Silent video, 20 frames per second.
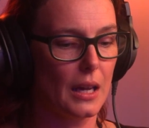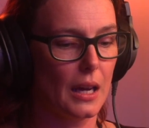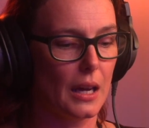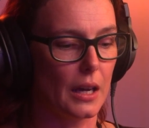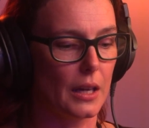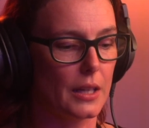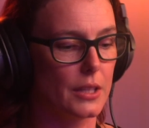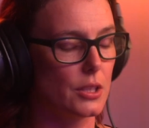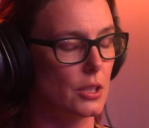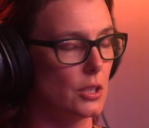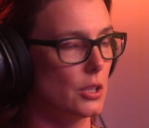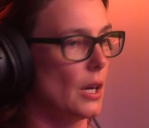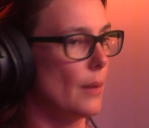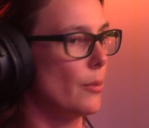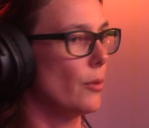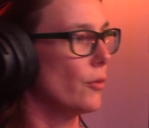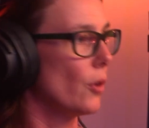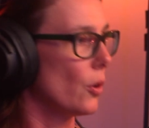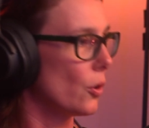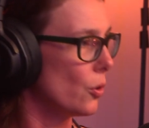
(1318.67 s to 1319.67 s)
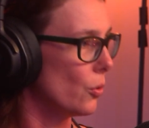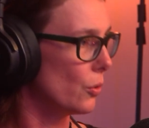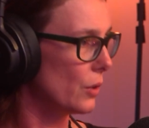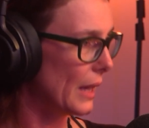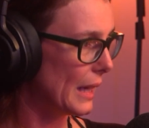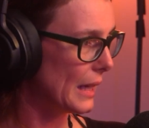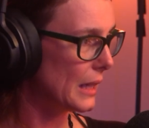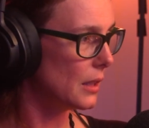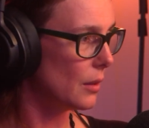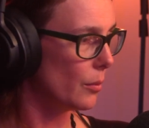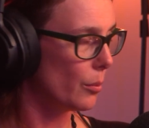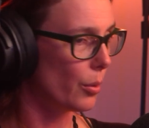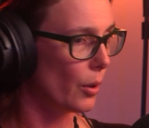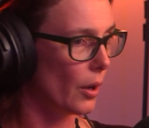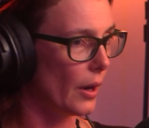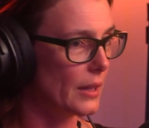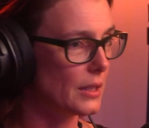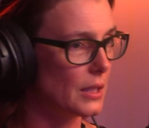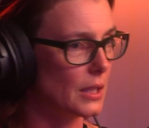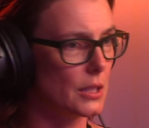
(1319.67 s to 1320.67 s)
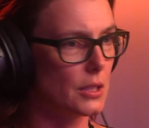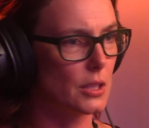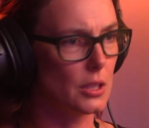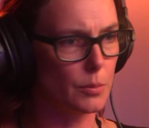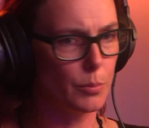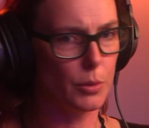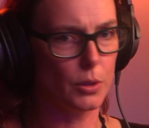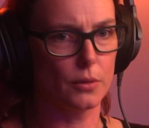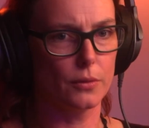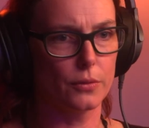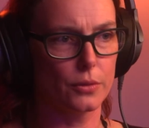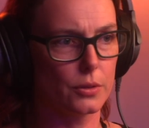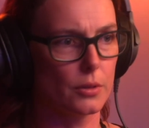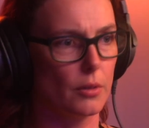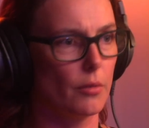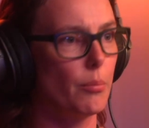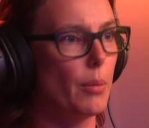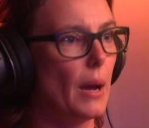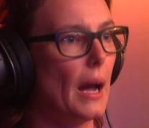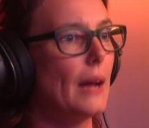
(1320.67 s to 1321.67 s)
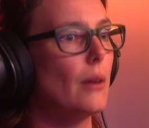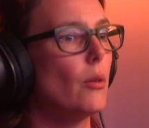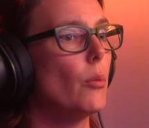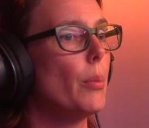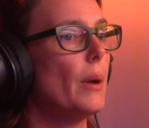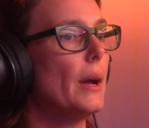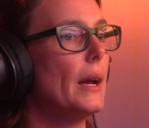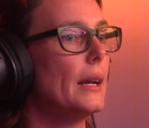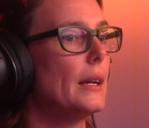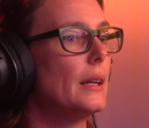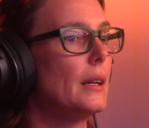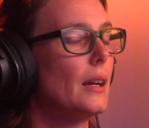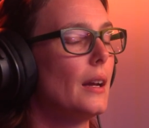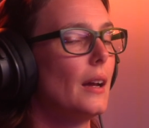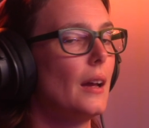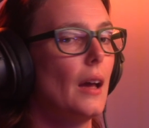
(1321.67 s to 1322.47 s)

It's a type of rock called ignimbrite, and it's this beautiful sort of pale pink.